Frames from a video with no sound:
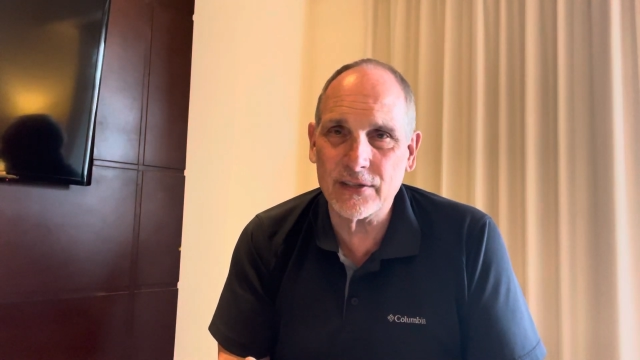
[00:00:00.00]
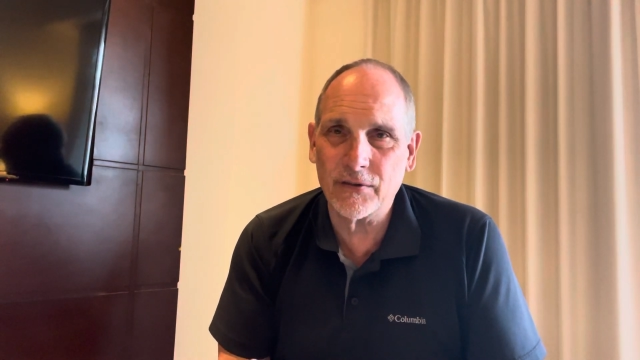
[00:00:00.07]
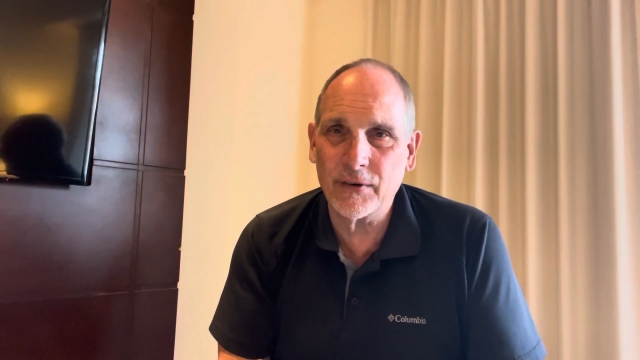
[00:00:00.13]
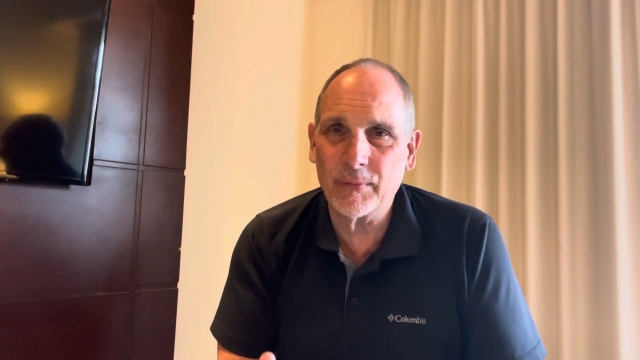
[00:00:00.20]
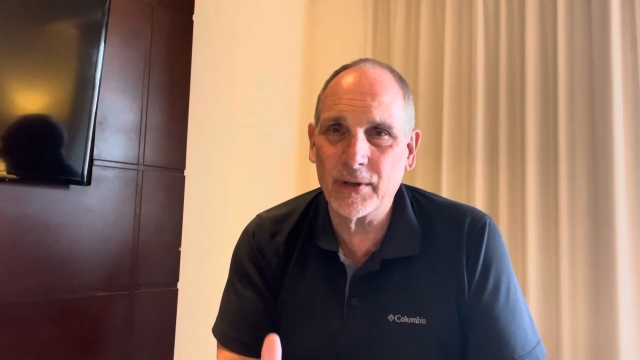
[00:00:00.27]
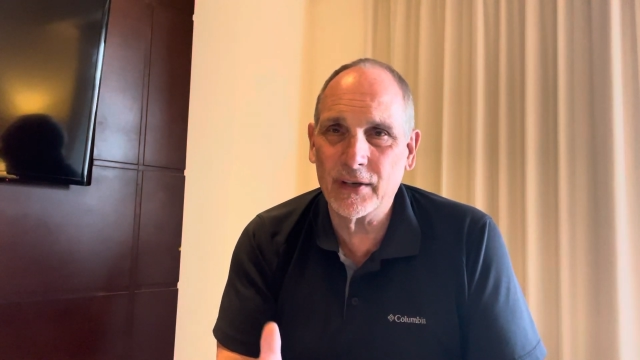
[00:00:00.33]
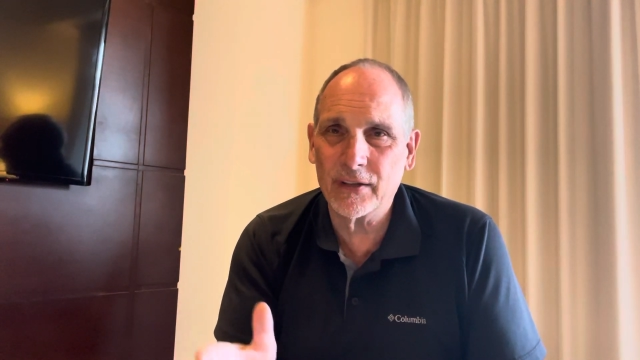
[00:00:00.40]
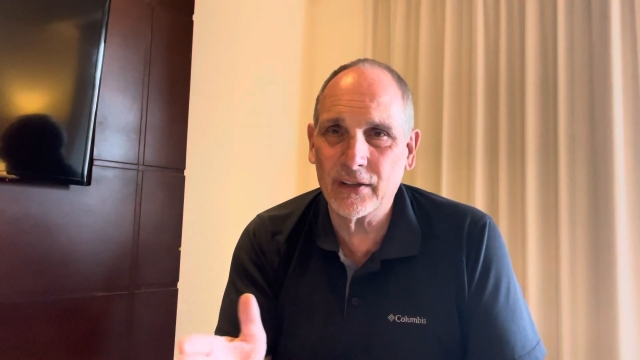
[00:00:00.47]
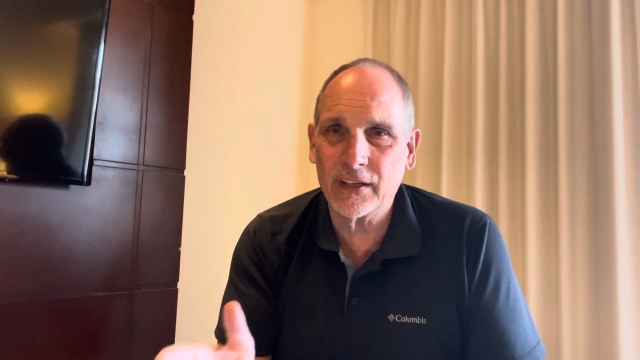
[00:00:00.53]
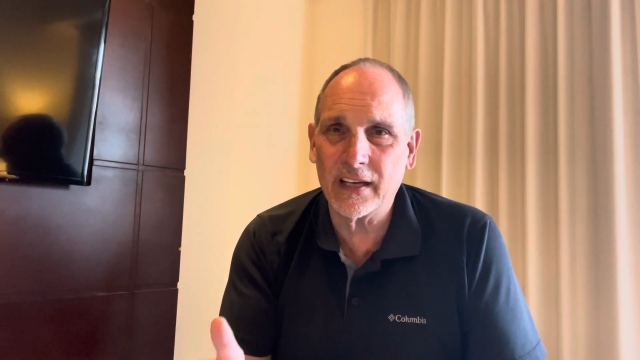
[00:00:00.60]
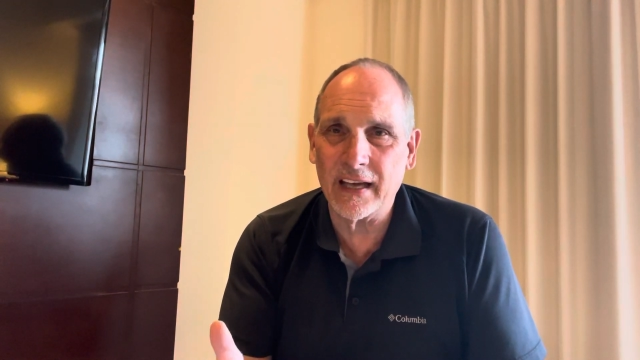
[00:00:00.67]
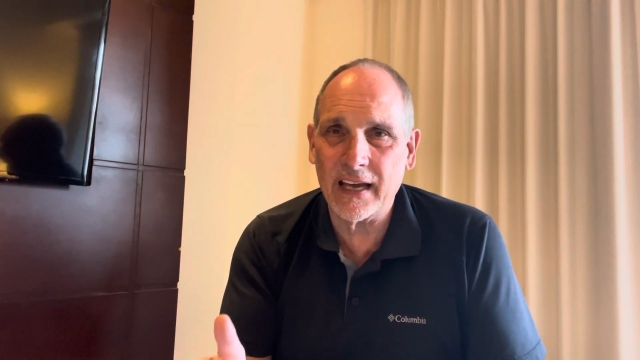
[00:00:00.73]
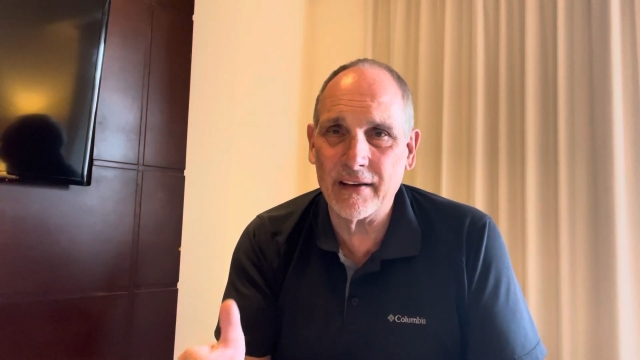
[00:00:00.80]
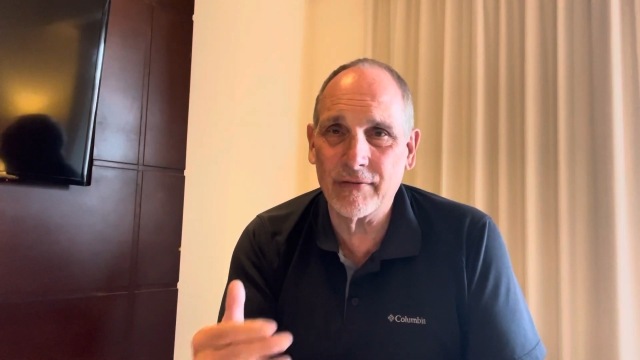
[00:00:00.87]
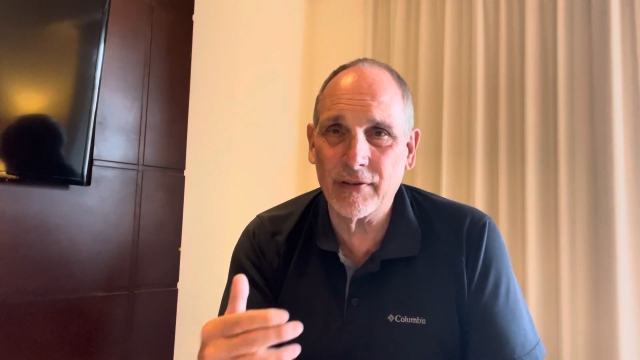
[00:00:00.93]
that we've been
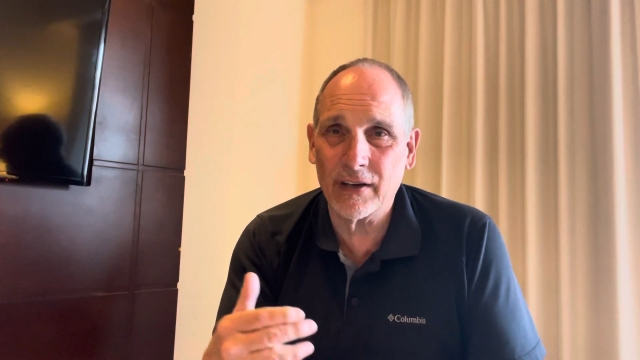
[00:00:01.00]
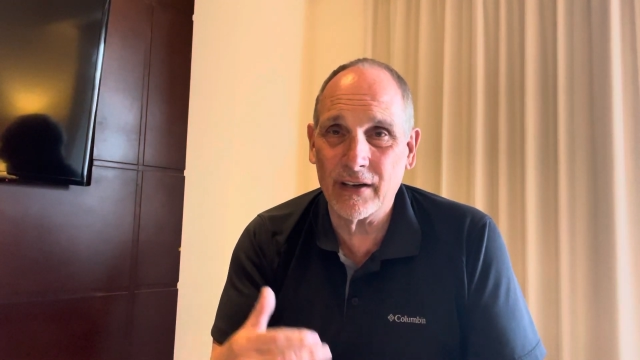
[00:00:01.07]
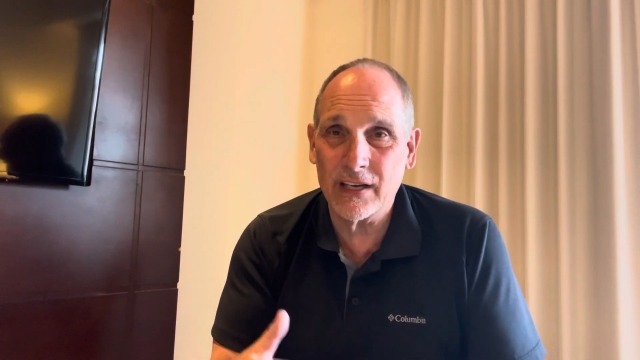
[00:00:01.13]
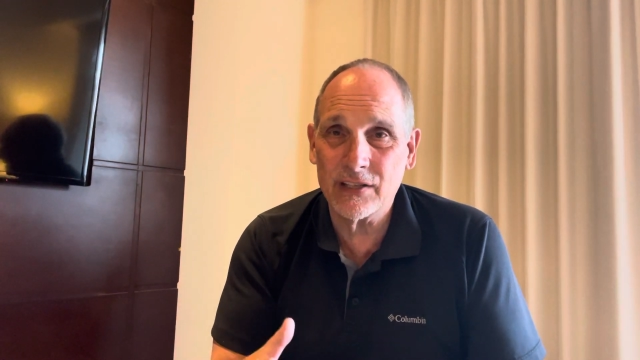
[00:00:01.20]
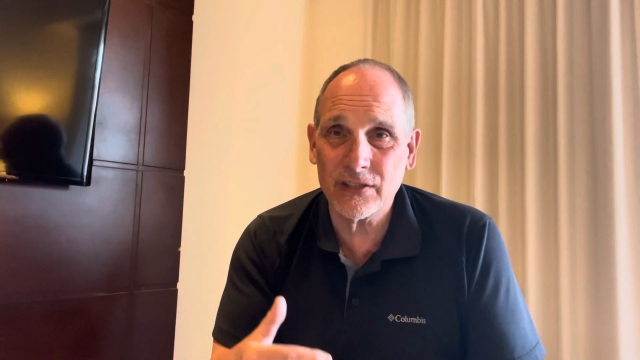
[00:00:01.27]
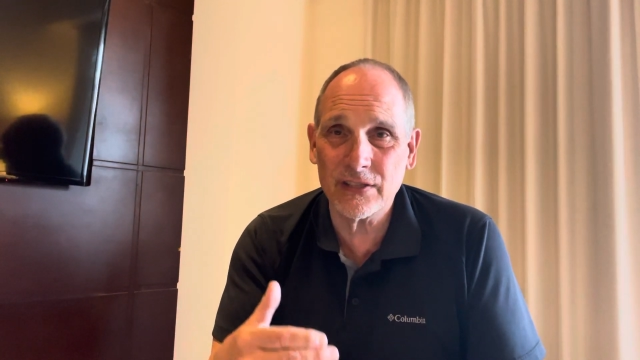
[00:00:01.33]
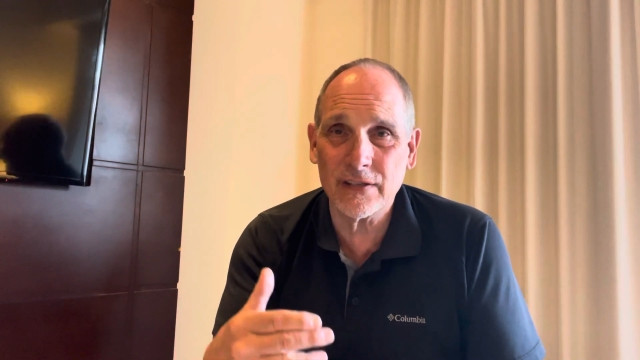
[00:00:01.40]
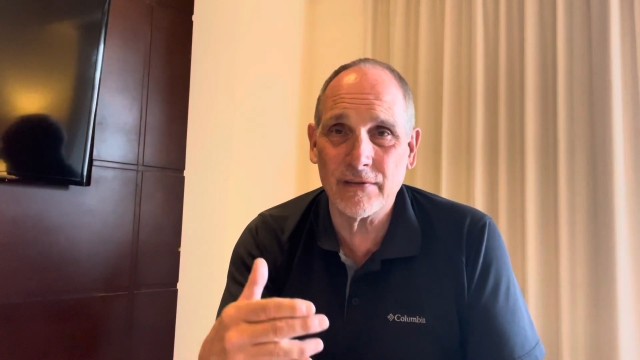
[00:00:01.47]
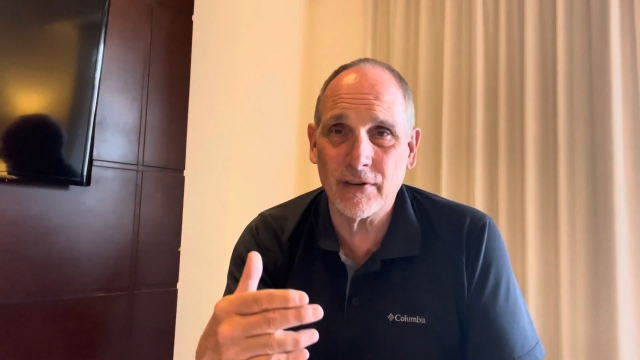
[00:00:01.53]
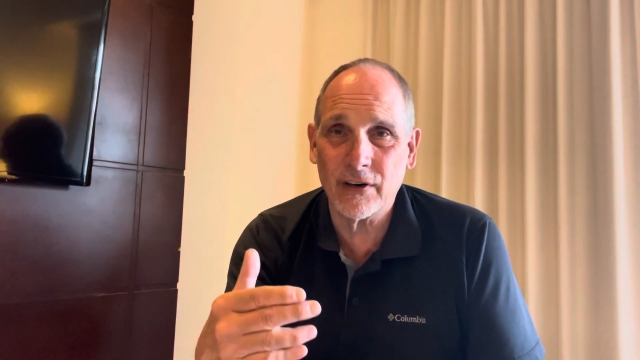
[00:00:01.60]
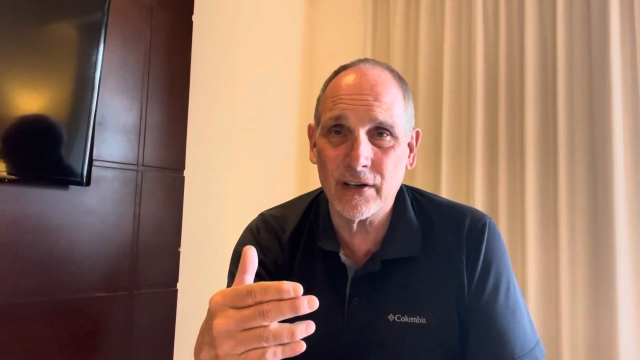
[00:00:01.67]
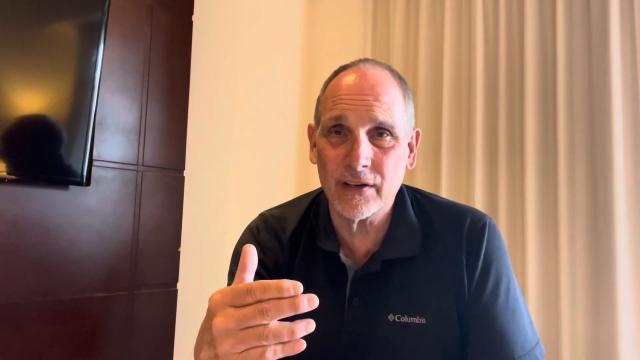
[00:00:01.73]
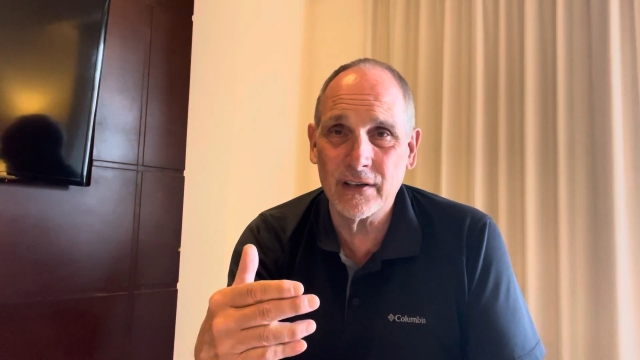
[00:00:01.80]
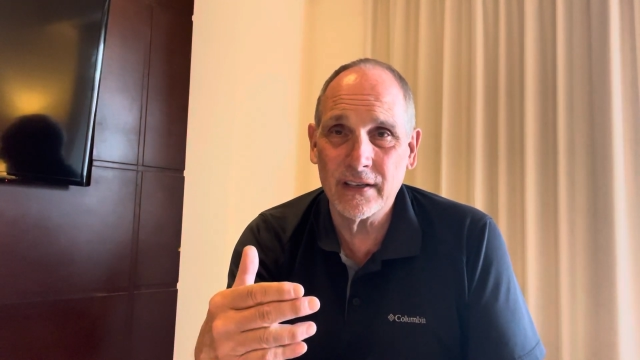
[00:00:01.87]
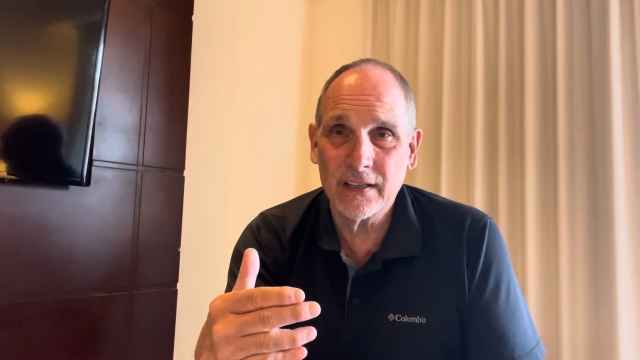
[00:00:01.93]
looking at, foundations of
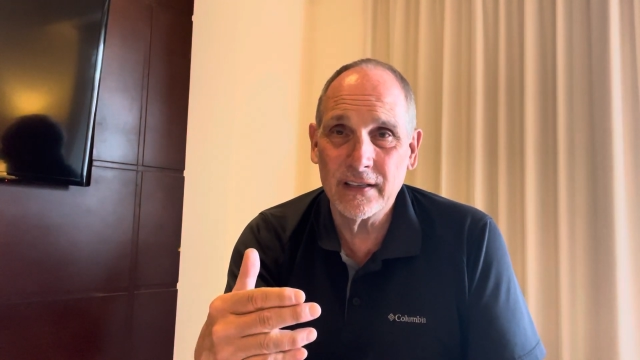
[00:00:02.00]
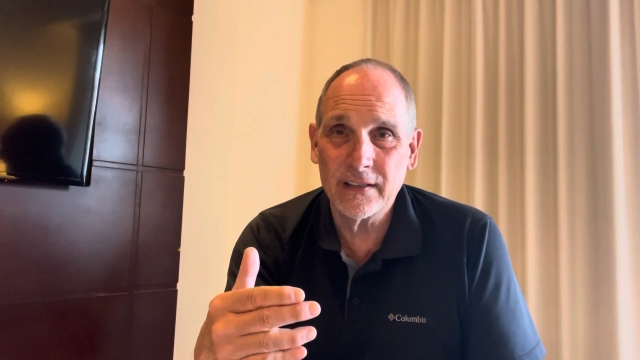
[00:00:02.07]
our